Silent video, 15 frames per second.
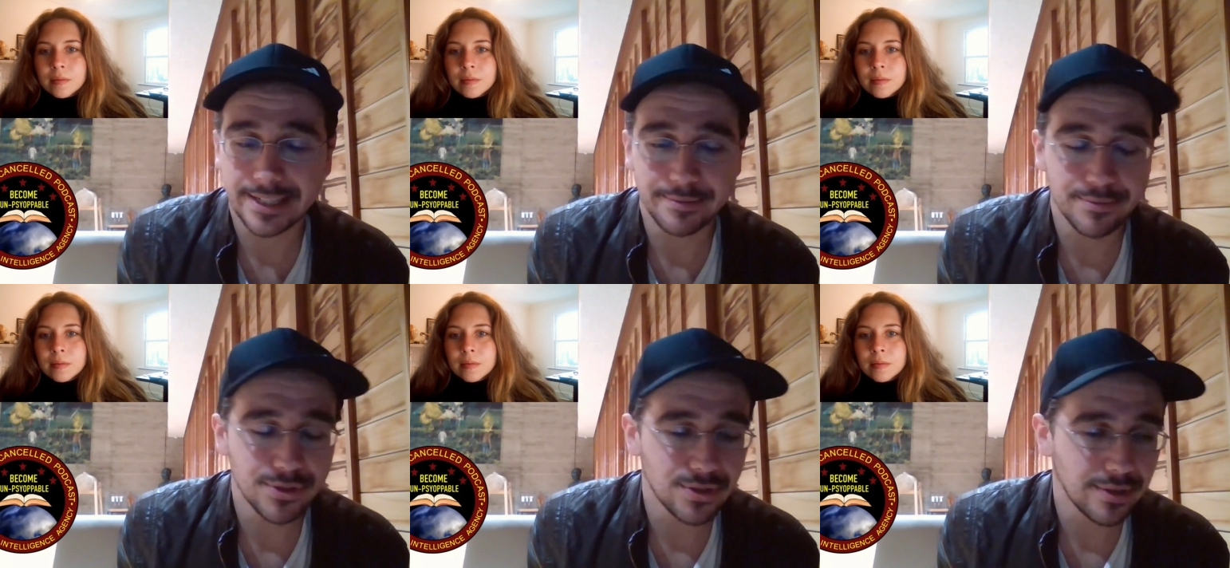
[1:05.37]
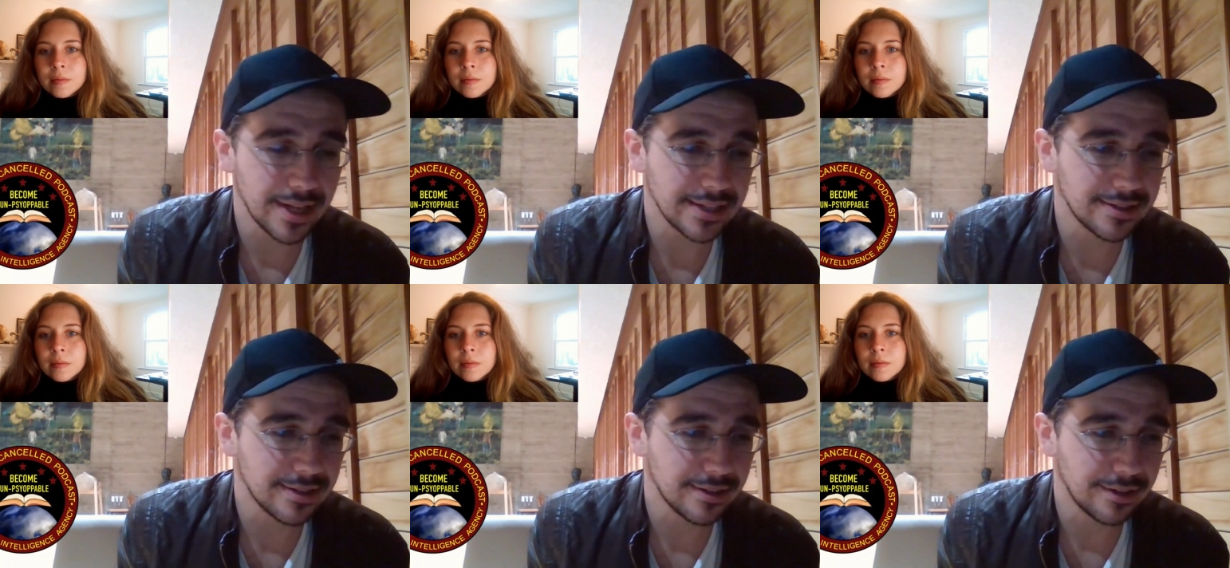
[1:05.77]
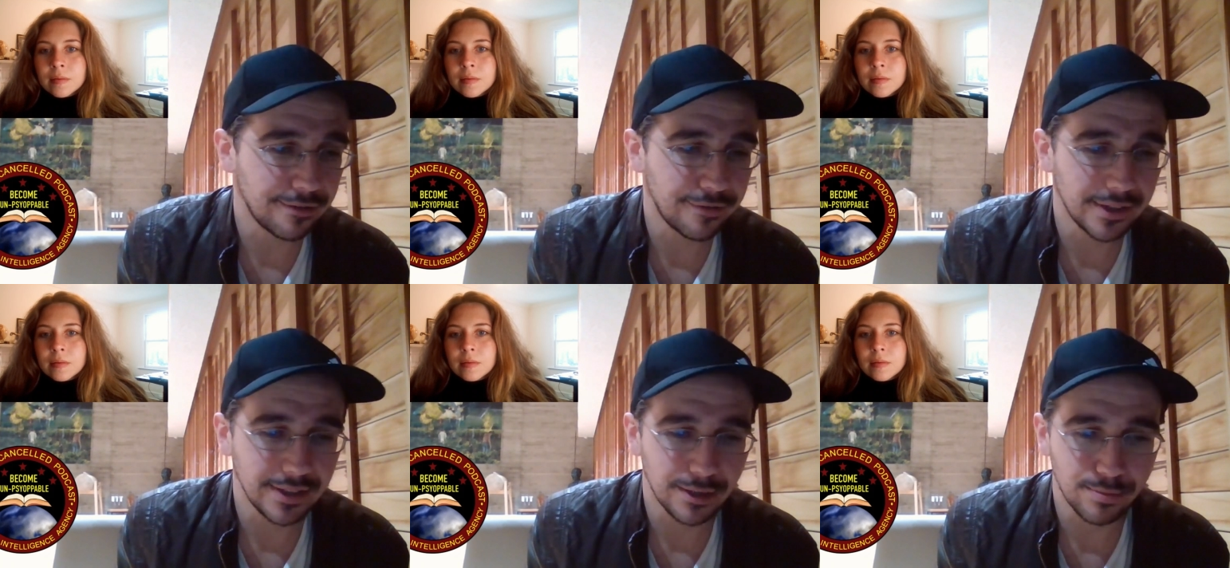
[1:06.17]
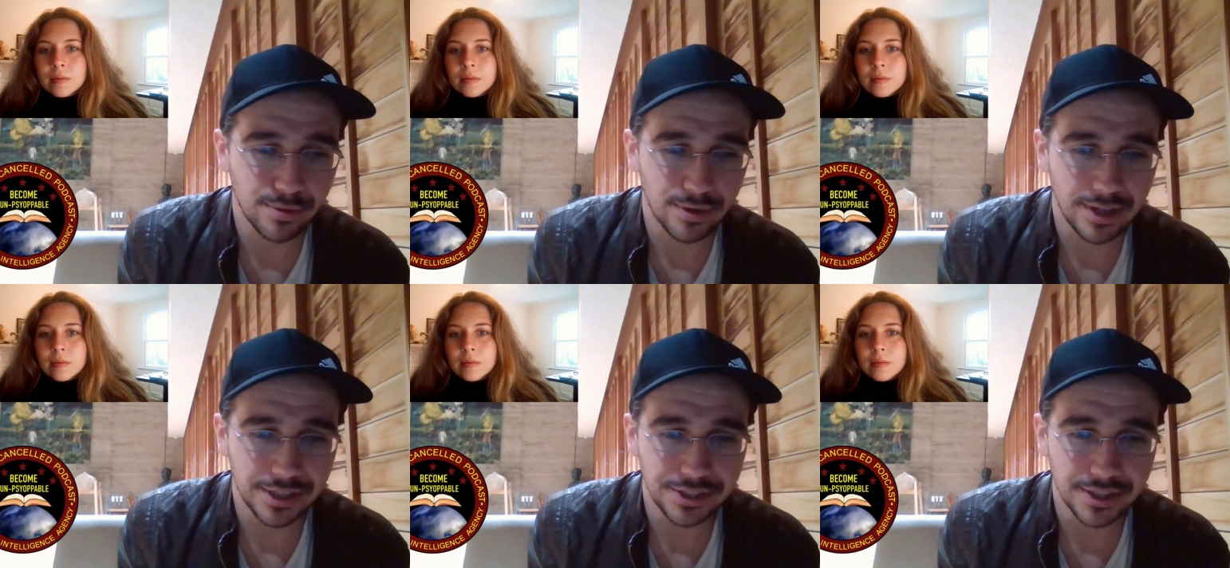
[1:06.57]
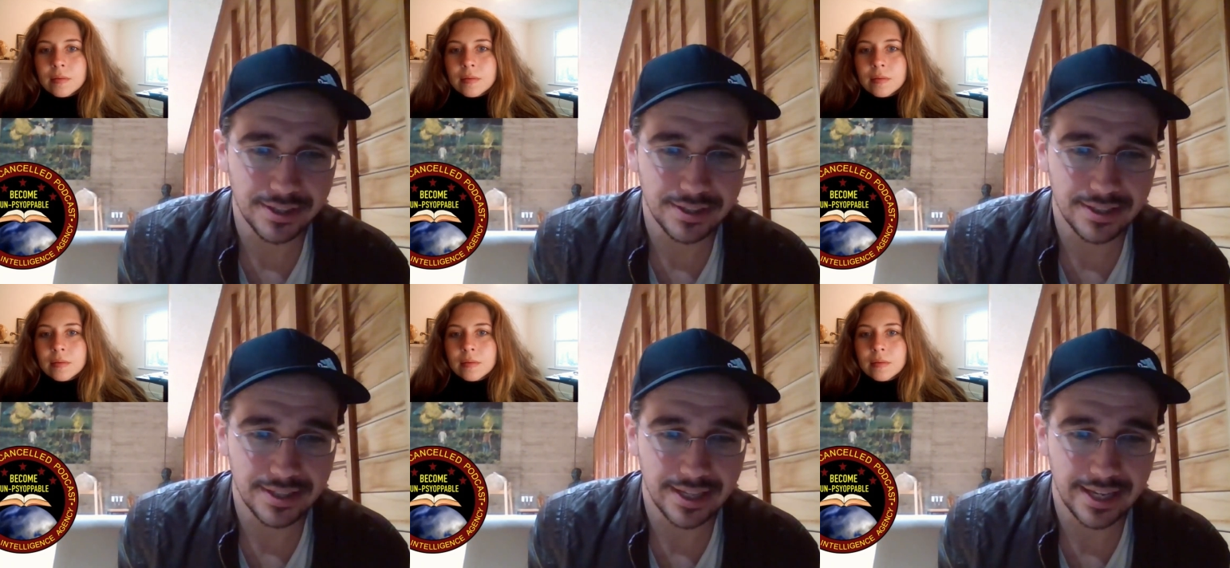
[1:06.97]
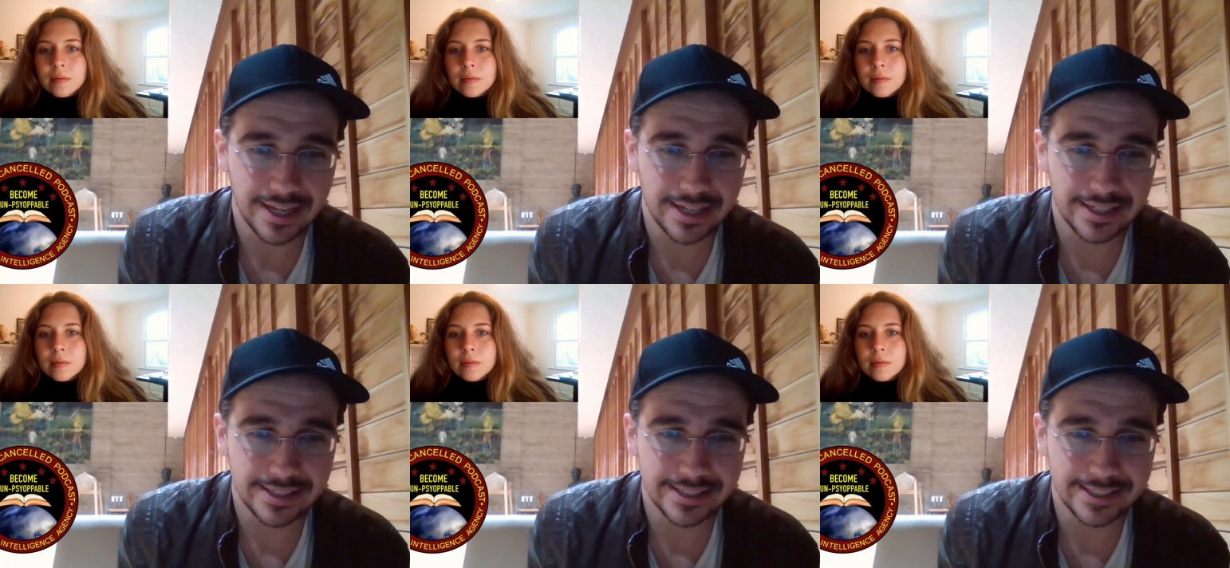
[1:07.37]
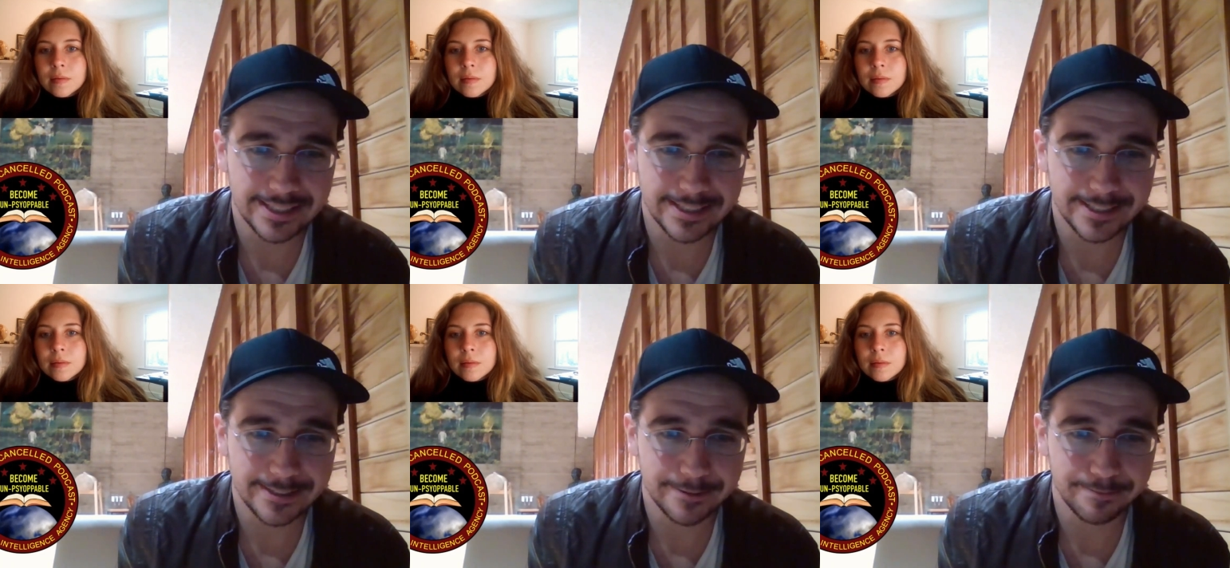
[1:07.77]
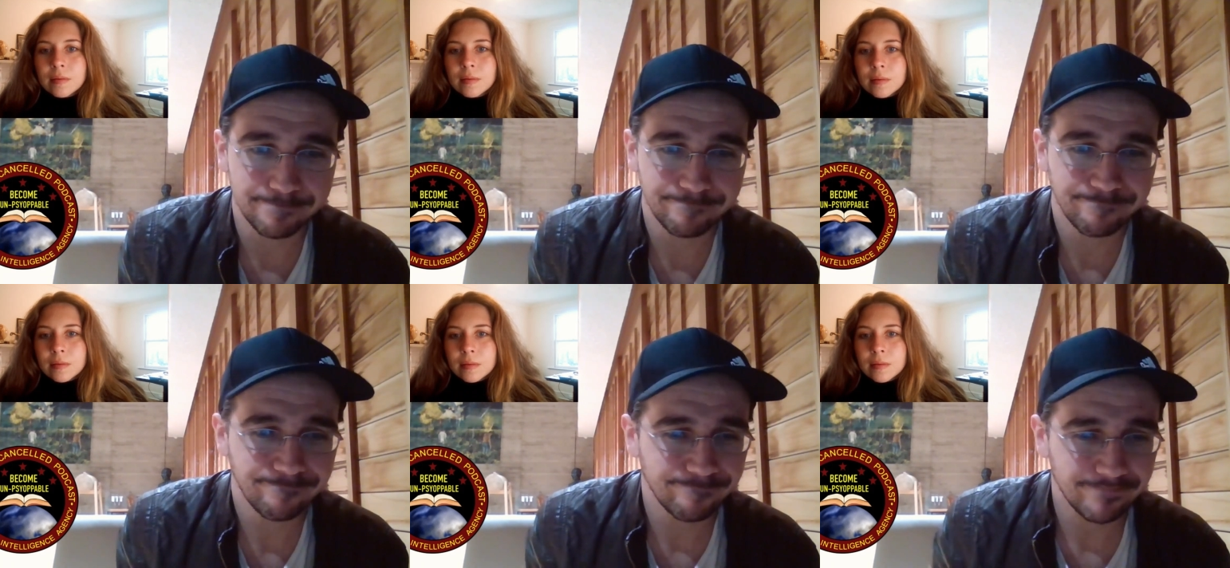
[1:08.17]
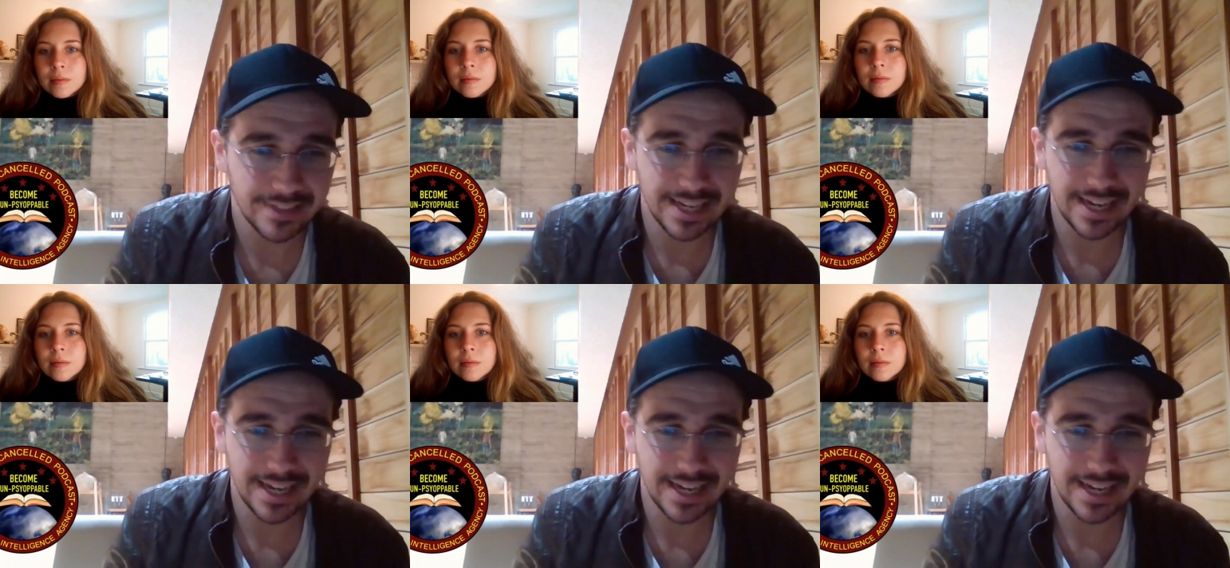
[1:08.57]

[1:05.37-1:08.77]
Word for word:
Speaker 1: Um, so that's a, a, fun little project, and um,